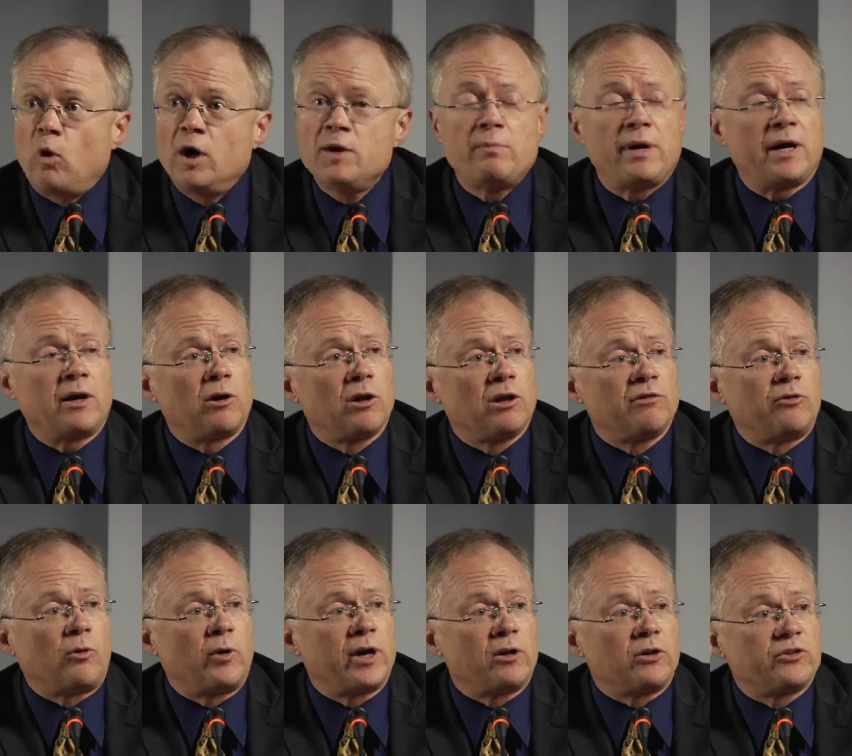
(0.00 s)
one barrel
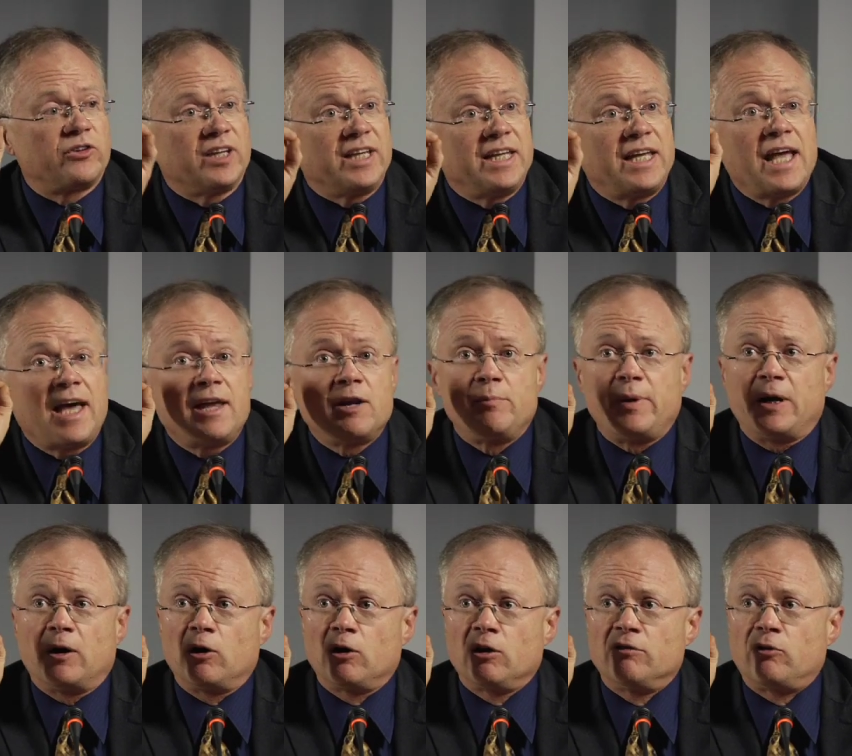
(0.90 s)
of oil to get a
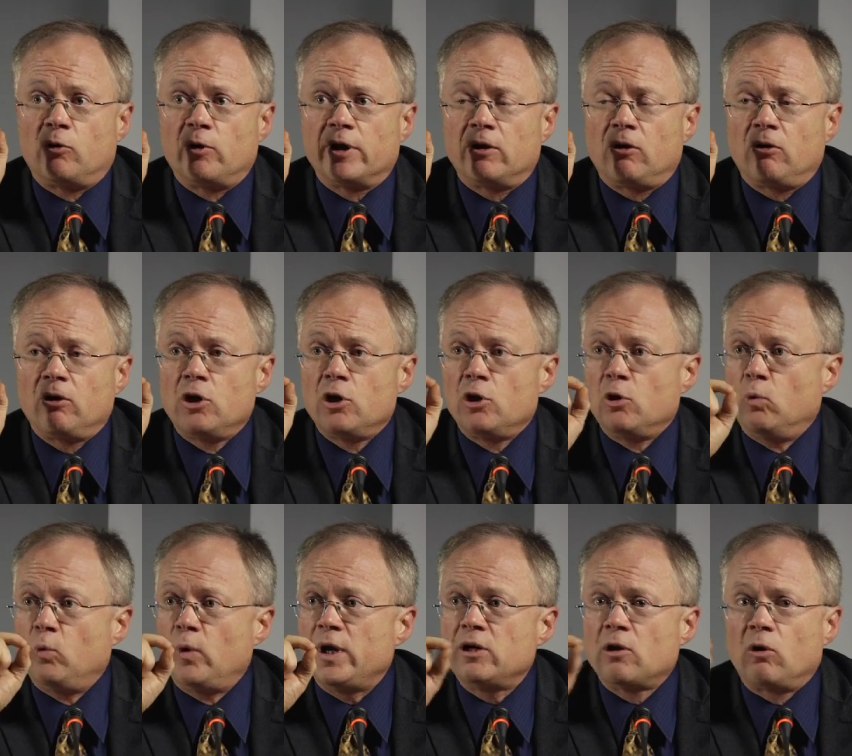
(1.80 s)
barrel of oil,
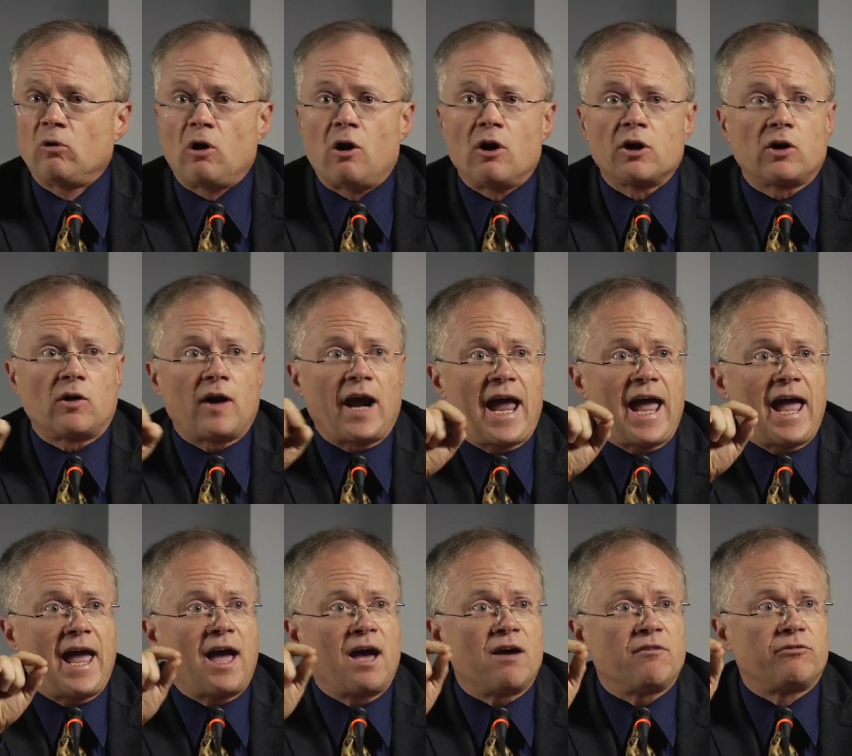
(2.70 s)
we no longer
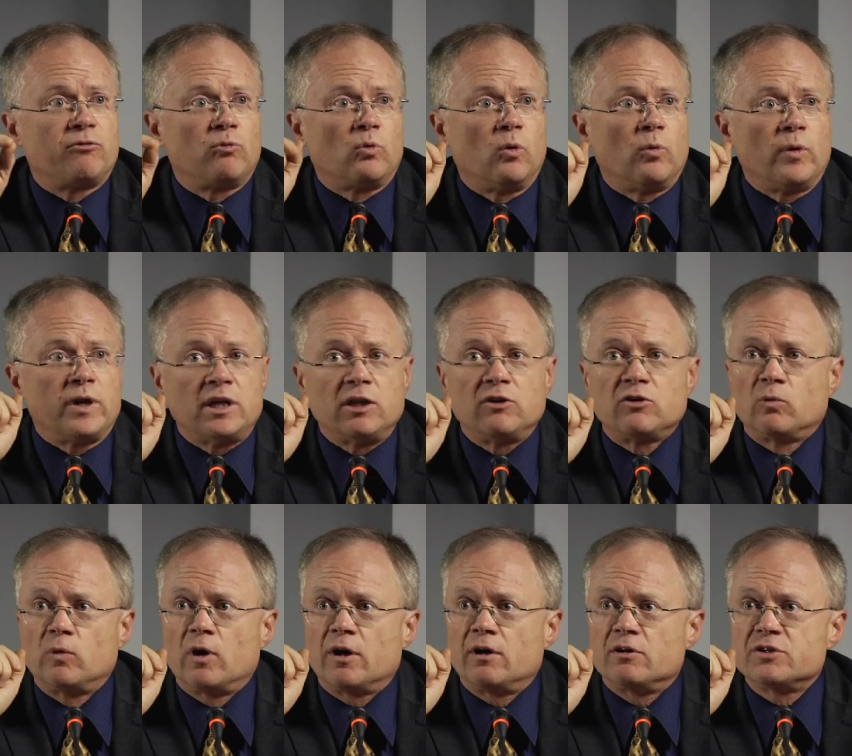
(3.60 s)
have what we need
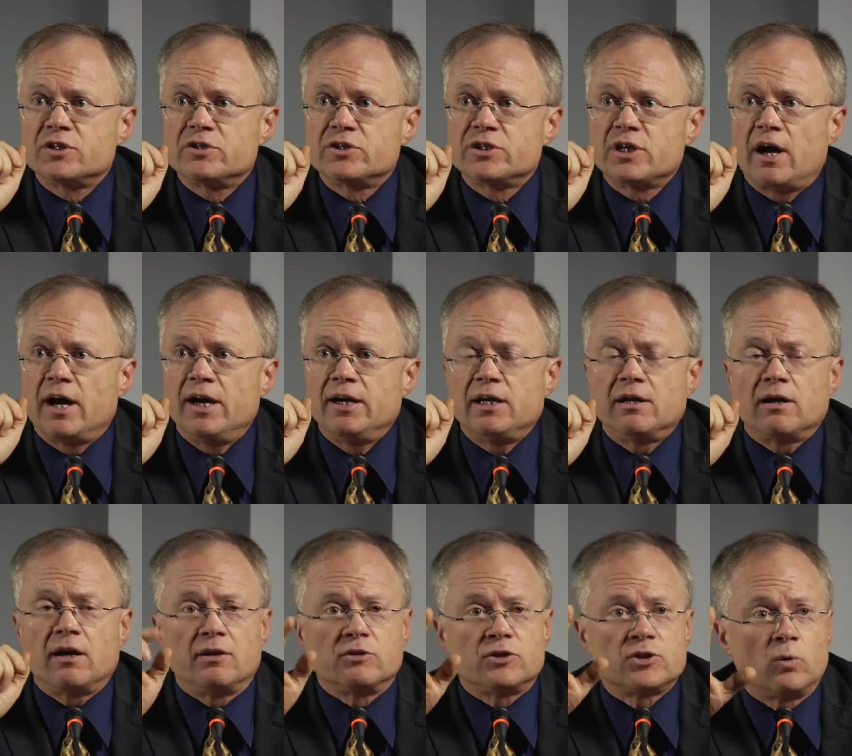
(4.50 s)
to run our society
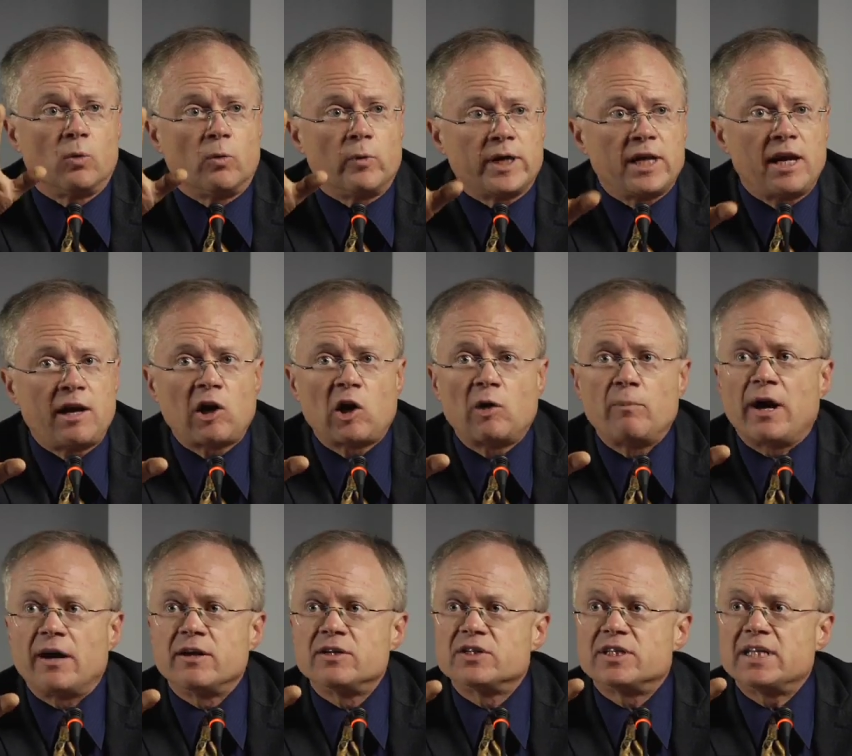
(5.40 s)
on. So what we care
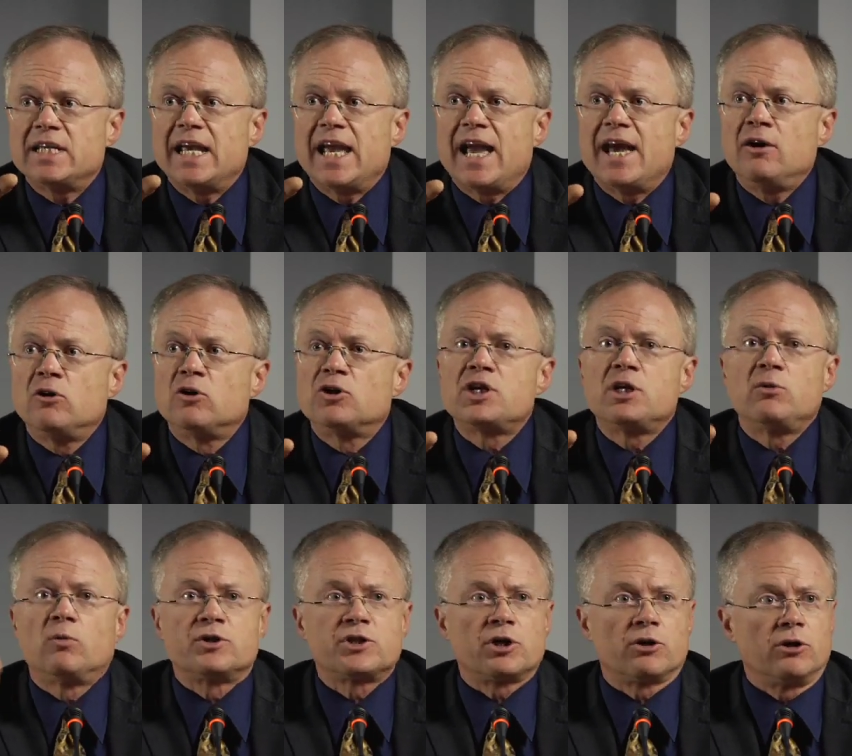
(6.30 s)
about is the
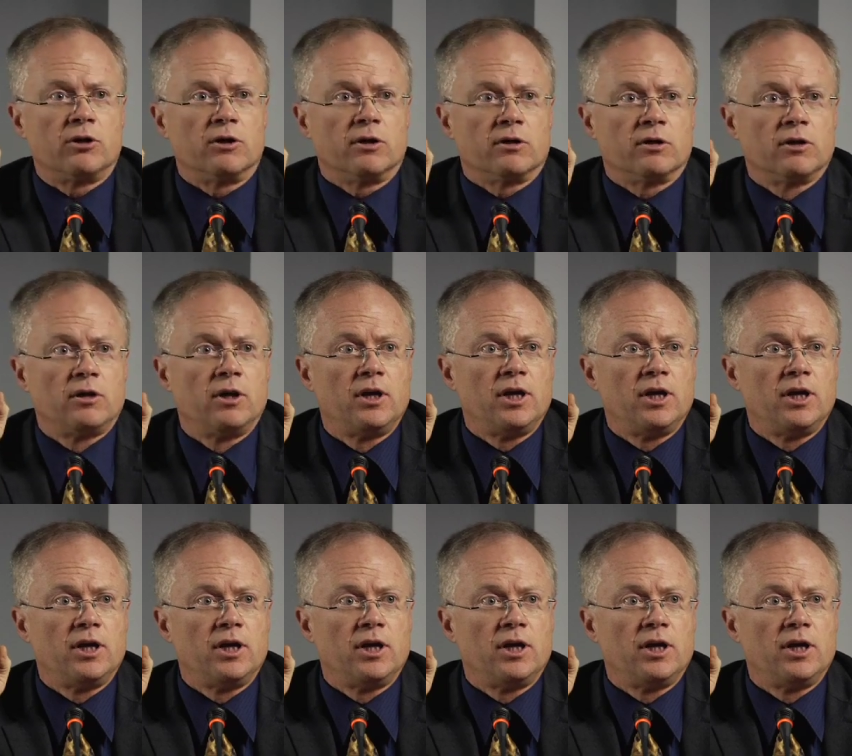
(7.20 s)
energy return.